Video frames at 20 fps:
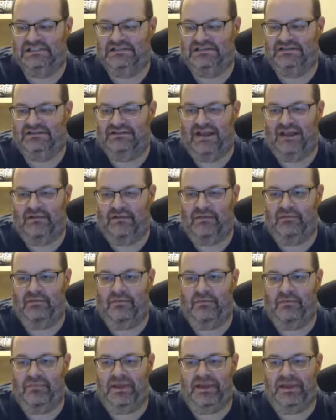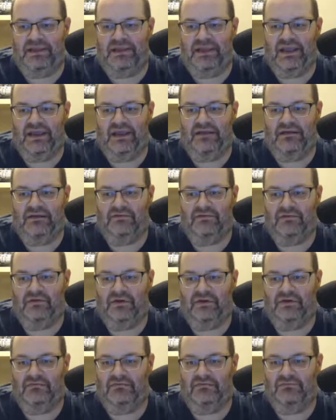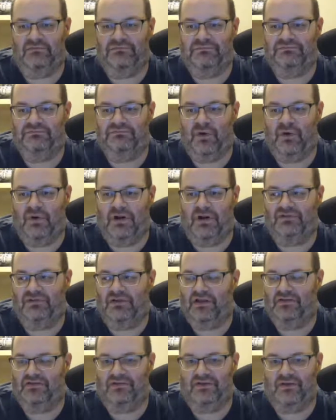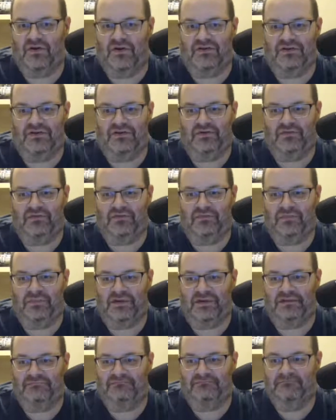Man, I'm a big kid, so I watch lots of cartoons, but